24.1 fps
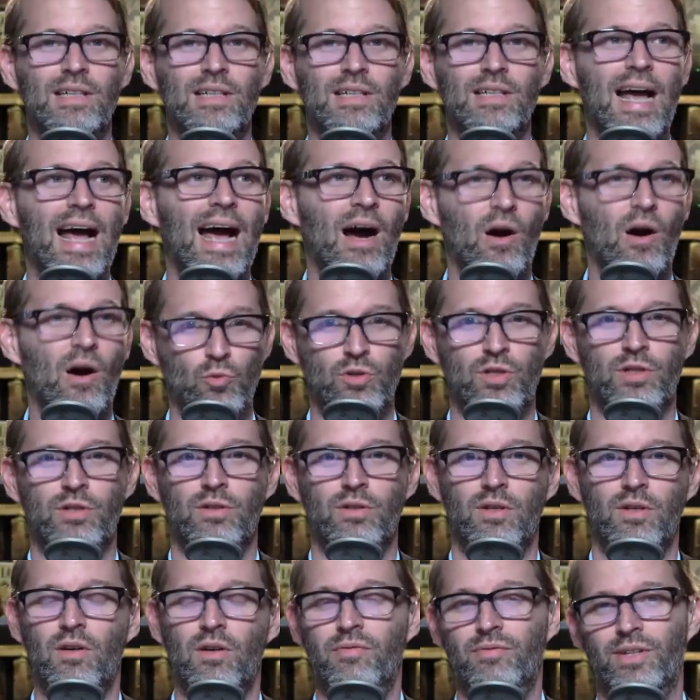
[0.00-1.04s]
out
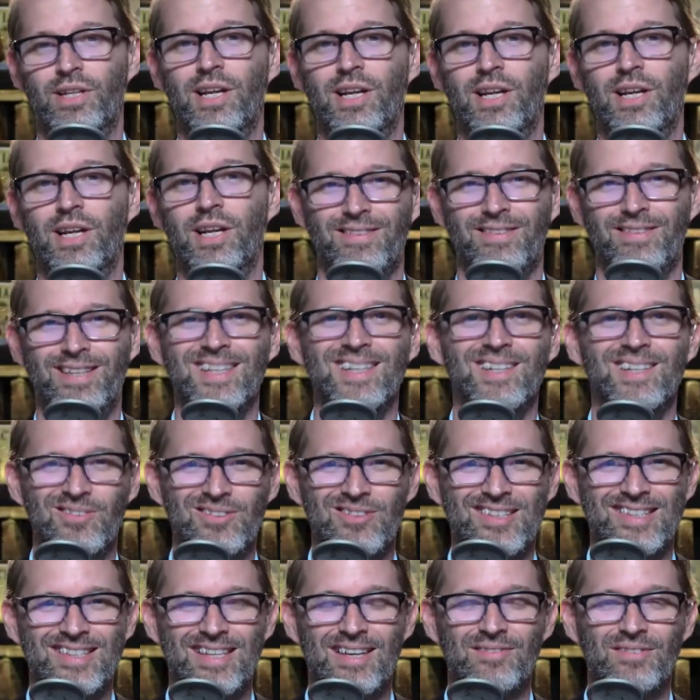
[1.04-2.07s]
of the, the Note
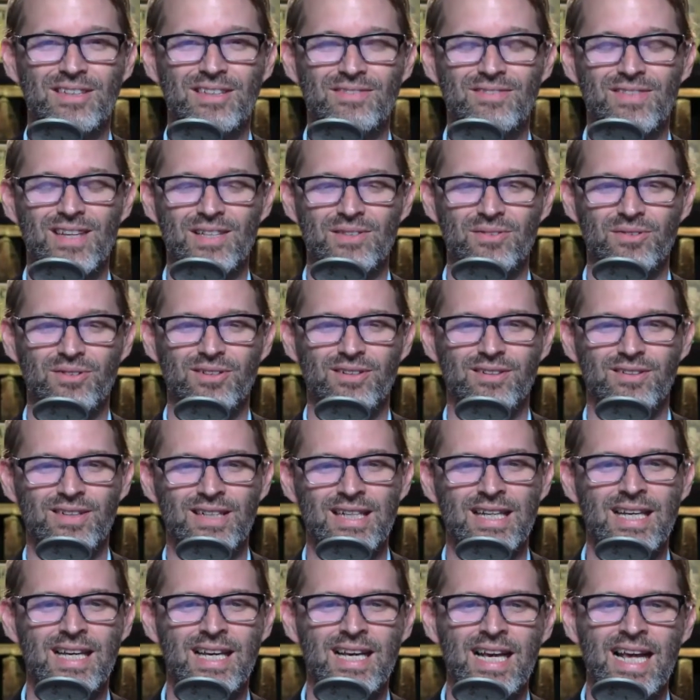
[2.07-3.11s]
seven if that's what you're doing.
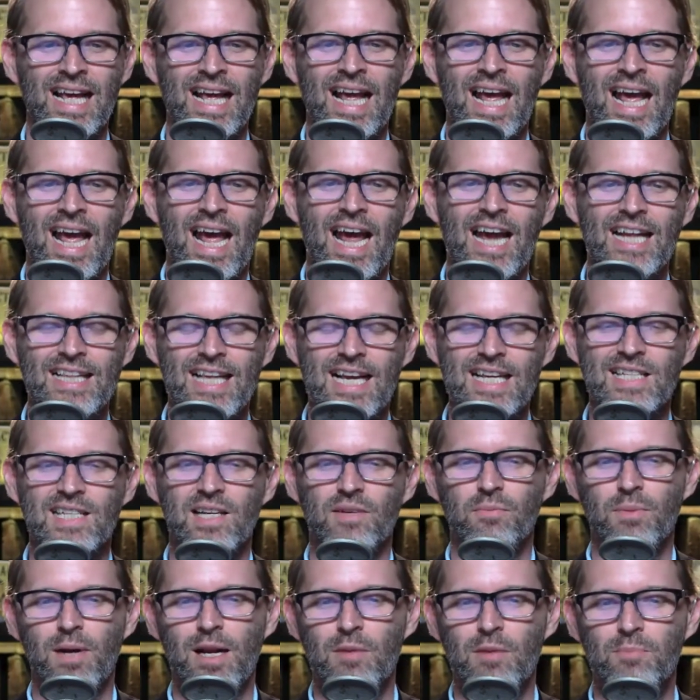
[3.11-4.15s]
Hey, thanks to
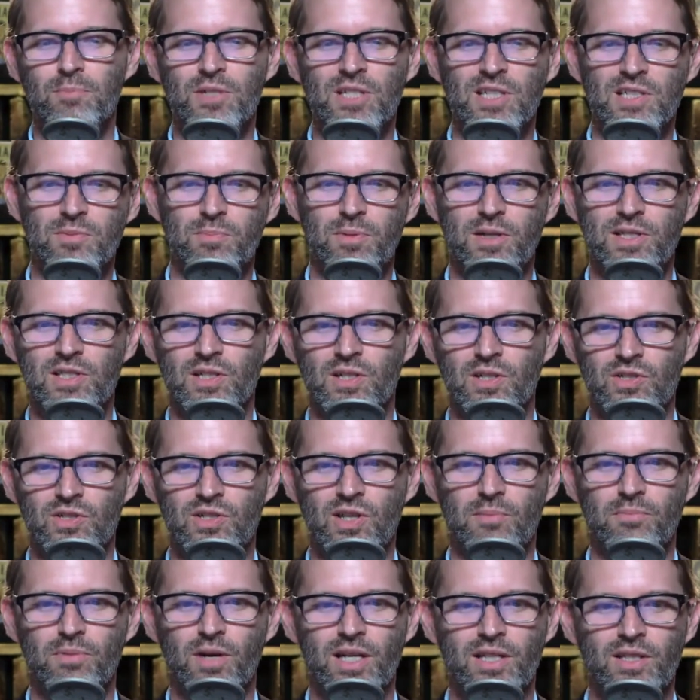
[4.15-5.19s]
everybody who participates in our
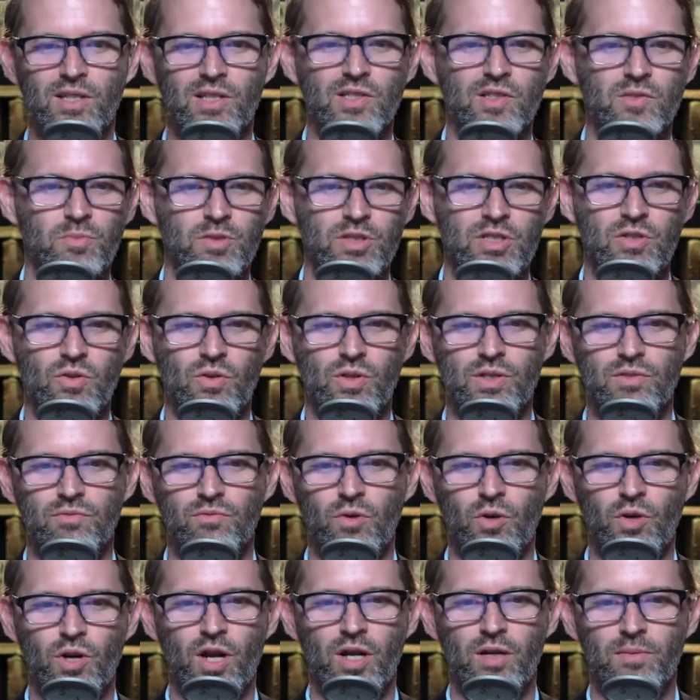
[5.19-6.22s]
subreddit. You can submit stories and
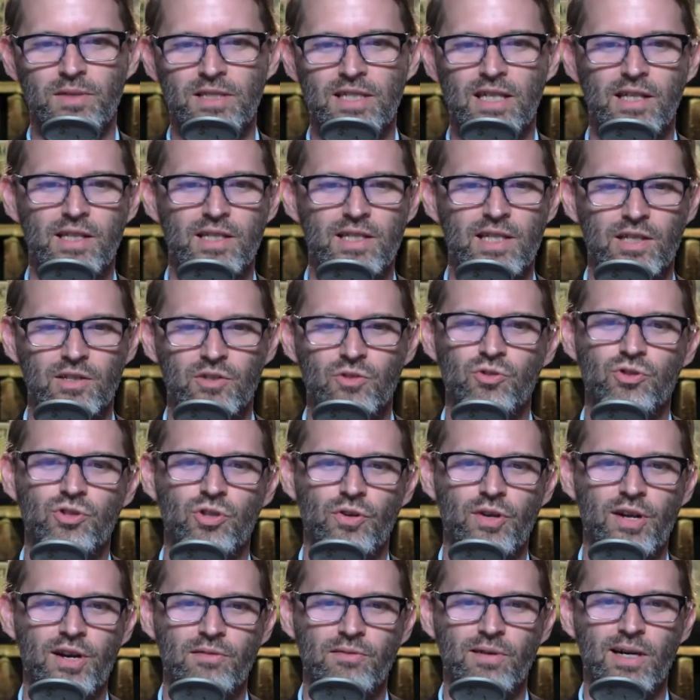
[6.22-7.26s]
vote on them at daily tech news show
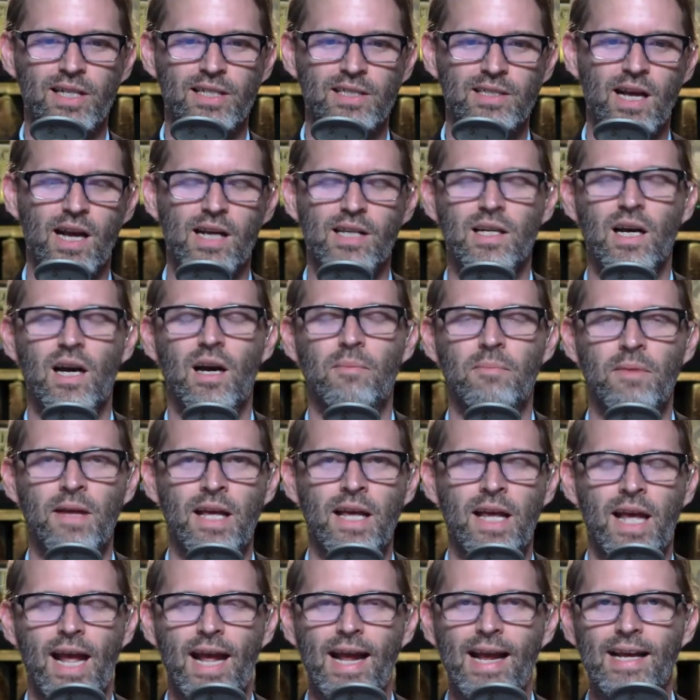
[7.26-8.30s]
dot reddit dot com
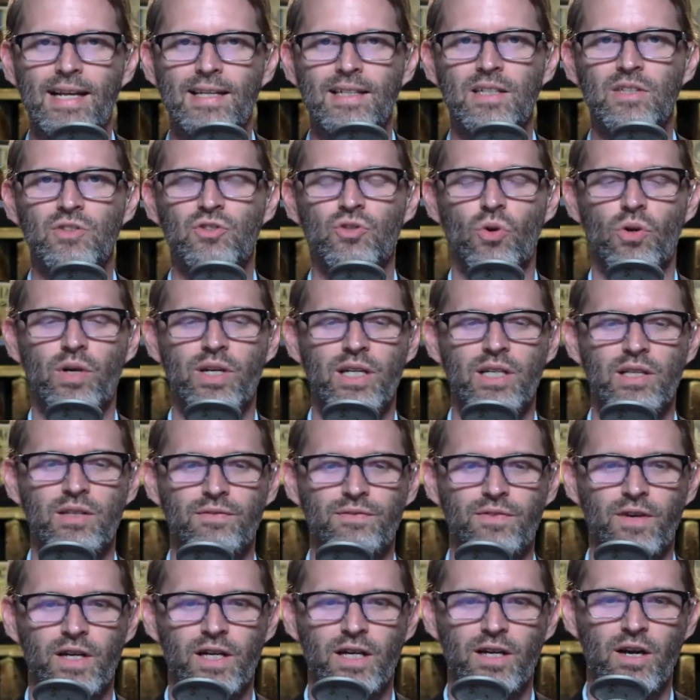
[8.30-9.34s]
and join in the
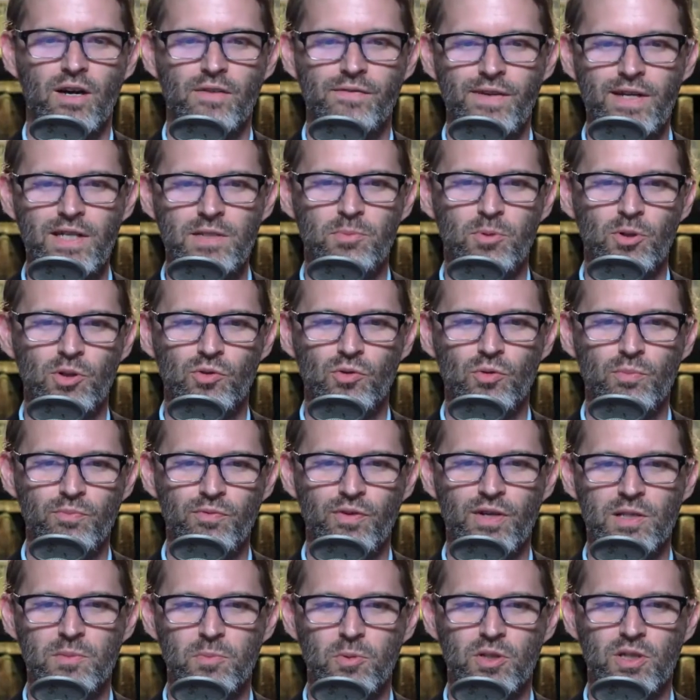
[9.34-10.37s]
fun at our Facebook group,
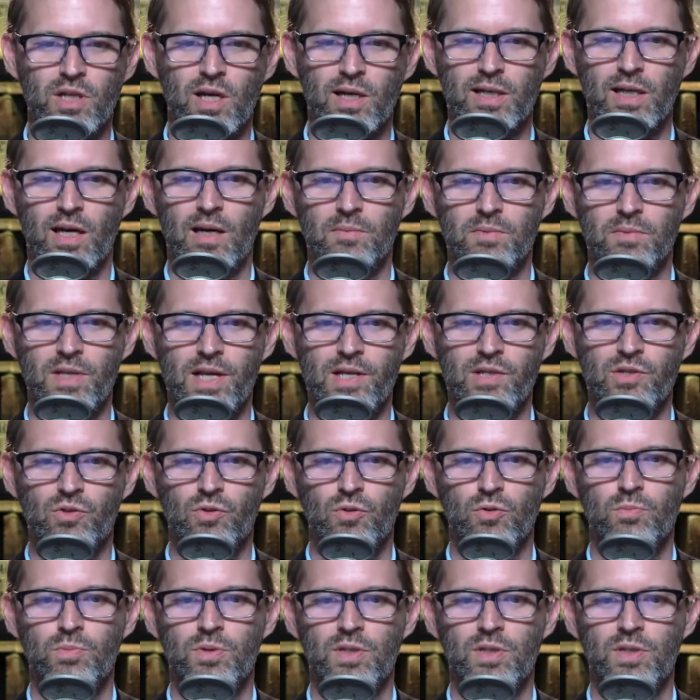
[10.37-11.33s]
facebook dot com slash groups